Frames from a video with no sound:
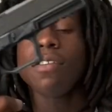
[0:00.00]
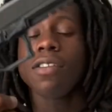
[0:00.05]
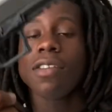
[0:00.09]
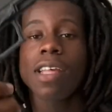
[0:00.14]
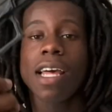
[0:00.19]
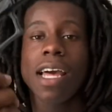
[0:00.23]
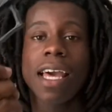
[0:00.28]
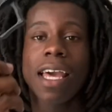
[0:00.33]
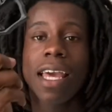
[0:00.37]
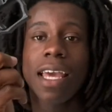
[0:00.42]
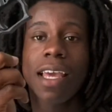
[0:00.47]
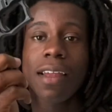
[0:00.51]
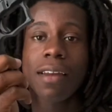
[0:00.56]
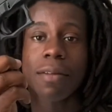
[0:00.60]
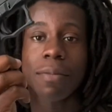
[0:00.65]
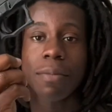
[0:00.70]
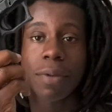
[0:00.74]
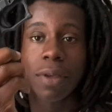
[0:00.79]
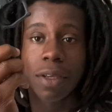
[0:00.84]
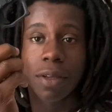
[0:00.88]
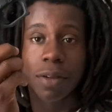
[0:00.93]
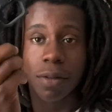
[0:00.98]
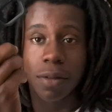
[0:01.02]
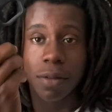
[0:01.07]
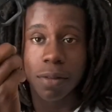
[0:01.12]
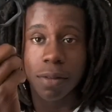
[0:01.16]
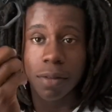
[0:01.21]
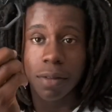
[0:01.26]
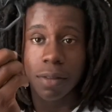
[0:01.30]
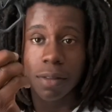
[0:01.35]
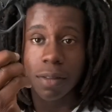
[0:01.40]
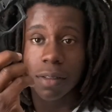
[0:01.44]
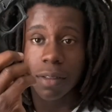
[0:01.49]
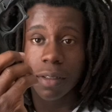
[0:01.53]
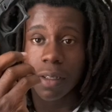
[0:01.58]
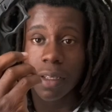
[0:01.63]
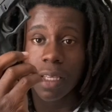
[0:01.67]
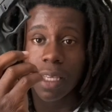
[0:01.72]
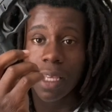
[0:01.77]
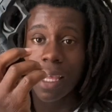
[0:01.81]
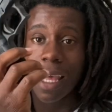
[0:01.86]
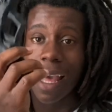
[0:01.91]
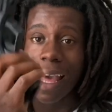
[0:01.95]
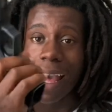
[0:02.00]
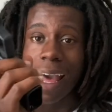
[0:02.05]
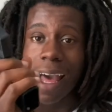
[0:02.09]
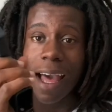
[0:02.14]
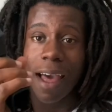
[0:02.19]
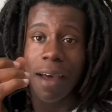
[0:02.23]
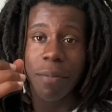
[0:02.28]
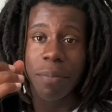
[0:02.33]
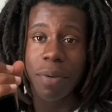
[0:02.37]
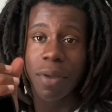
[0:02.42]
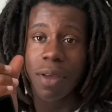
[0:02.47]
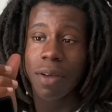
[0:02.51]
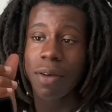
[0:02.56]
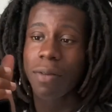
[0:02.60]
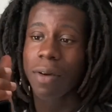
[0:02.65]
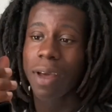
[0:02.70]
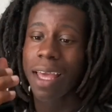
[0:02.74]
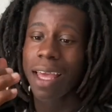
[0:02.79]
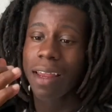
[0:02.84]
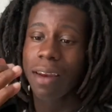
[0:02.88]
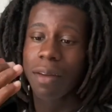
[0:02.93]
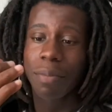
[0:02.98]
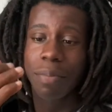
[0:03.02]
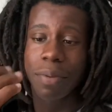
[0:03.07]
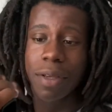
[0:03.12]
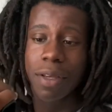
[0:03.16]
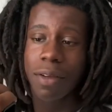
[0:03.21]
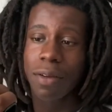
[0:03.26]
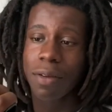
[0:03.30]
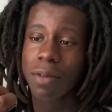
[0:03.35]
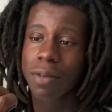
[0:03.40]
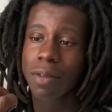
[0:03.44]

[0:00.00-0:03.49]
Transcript: got hand appeal. It got eye appeal, hand appeal.